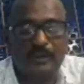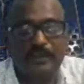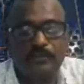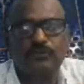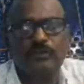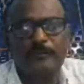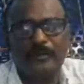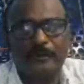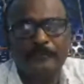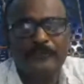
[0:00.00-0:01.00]
You should
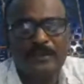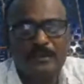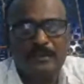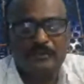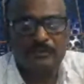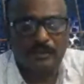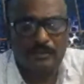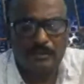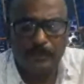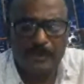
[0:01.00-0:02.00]
remember.
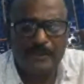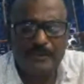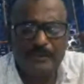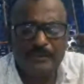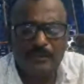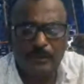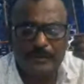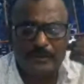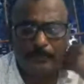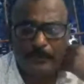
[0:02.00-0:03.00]
Sudden fight in the
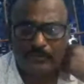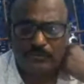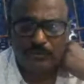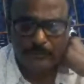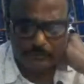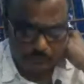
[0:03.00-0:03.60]
heat of passion of a